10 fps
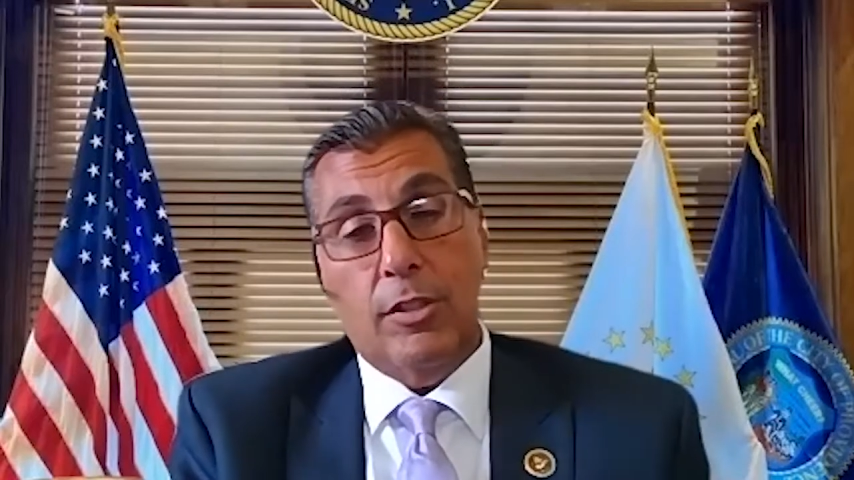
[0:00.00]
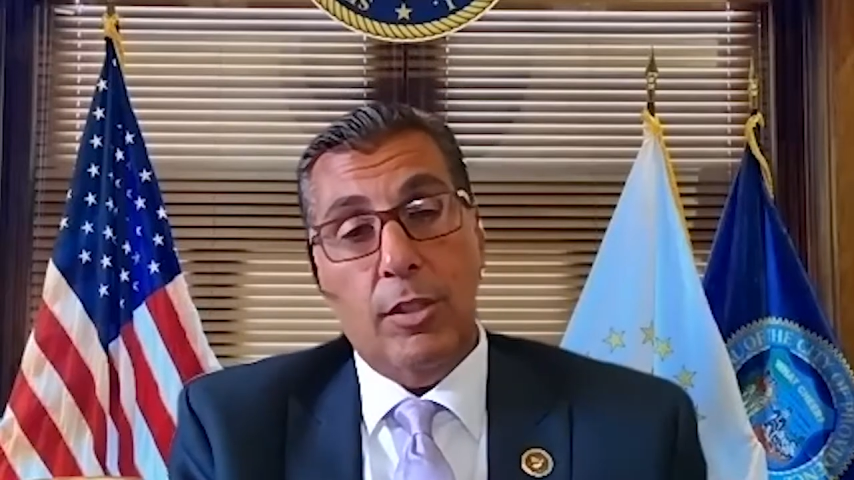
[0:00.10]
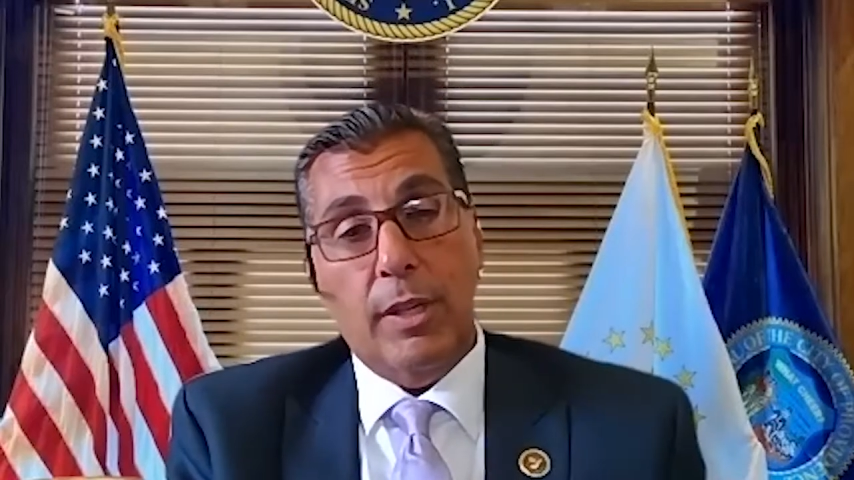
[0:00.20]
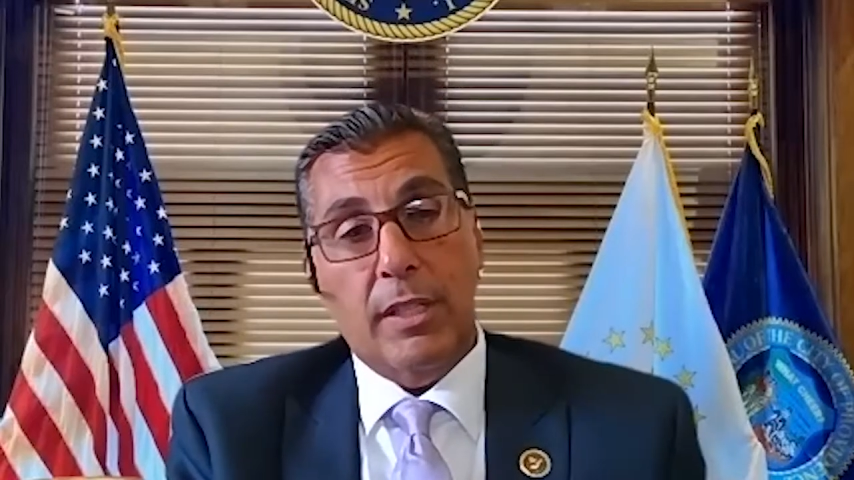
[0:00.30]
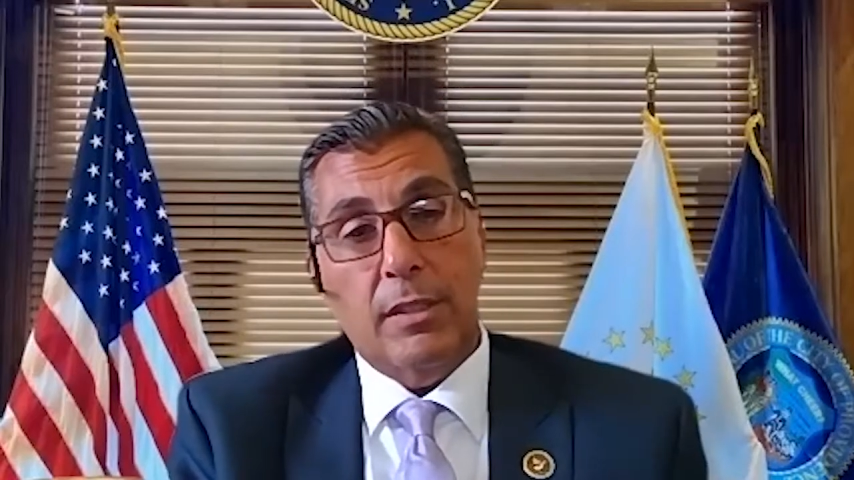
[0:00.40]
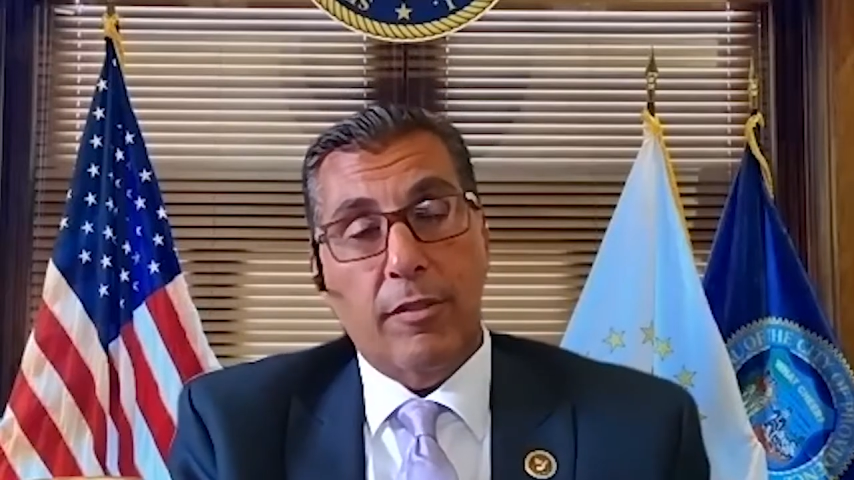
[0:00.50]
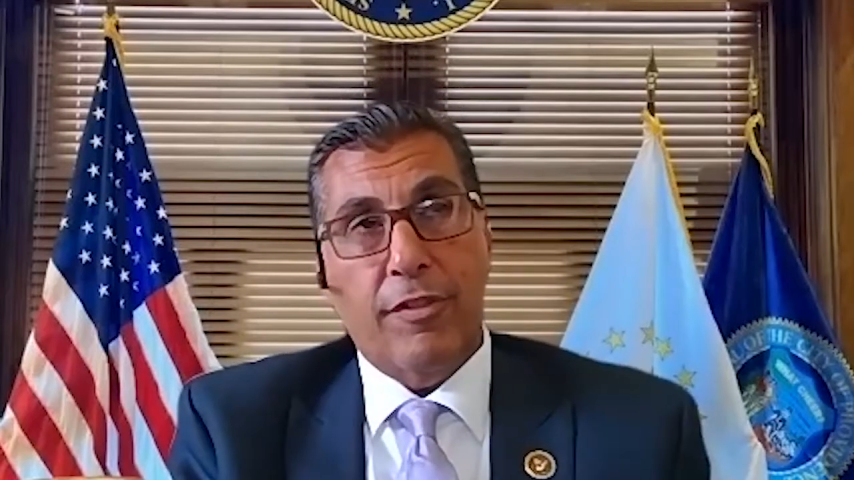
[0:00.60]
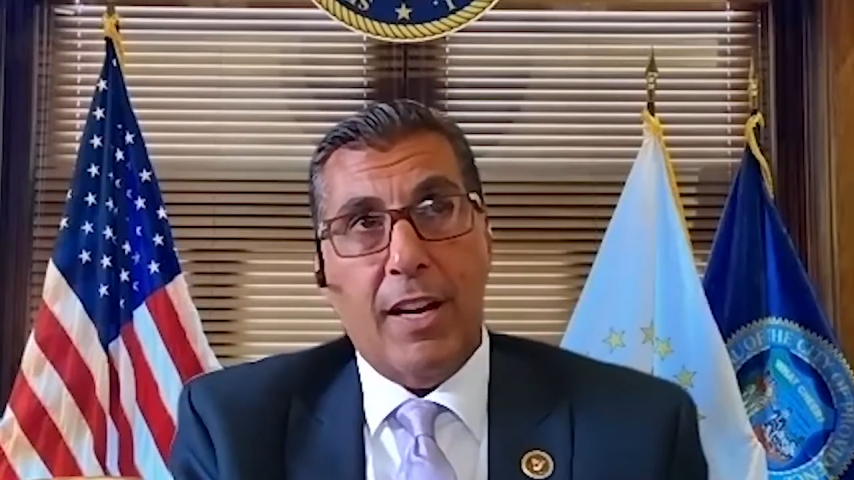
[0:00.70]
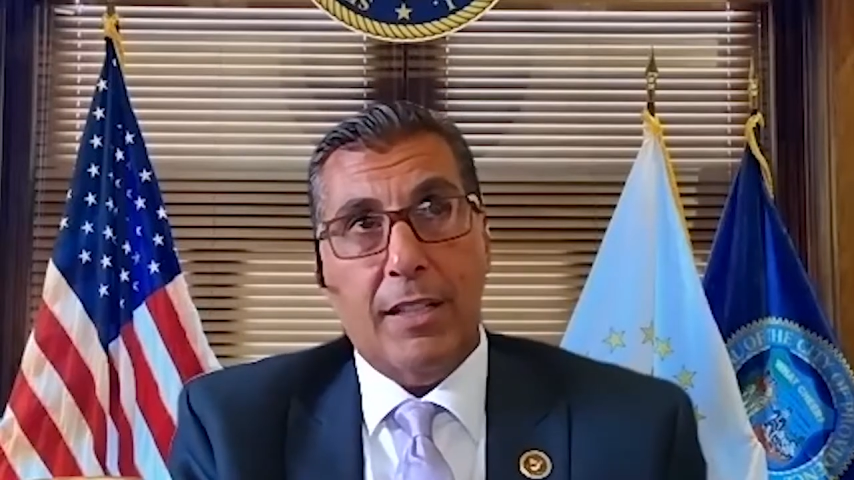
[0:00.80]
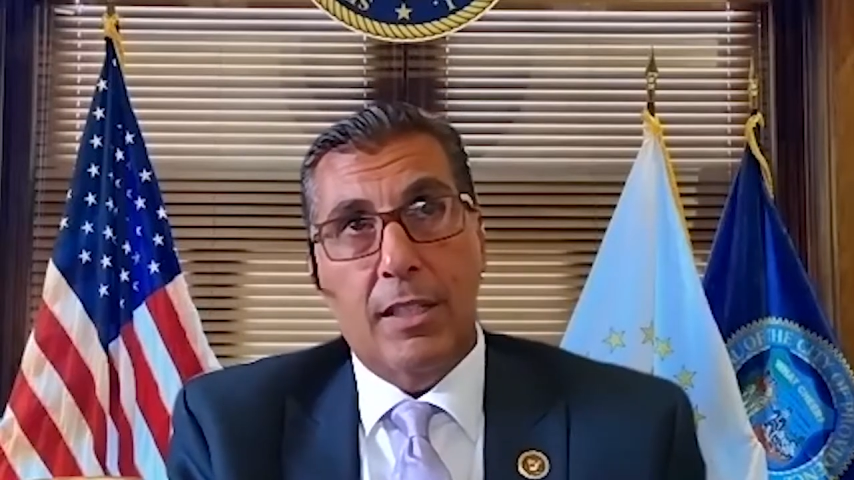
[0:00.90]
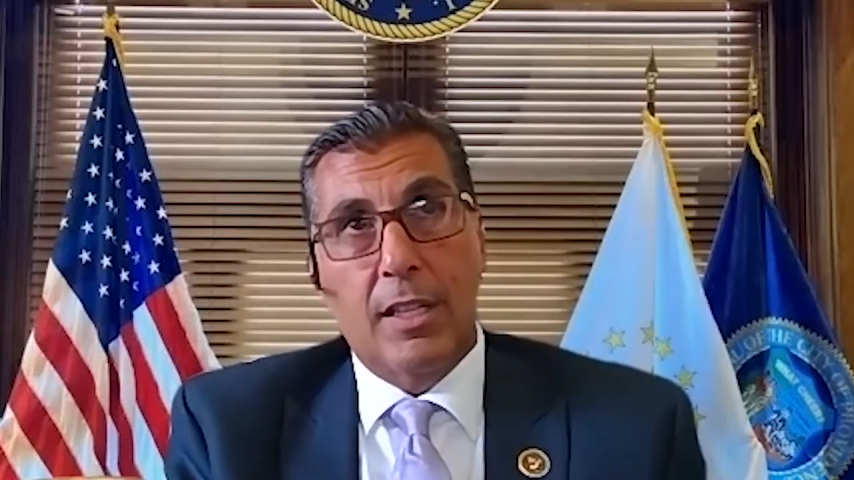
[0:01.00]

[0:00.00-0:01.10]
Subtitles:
do it. In fact,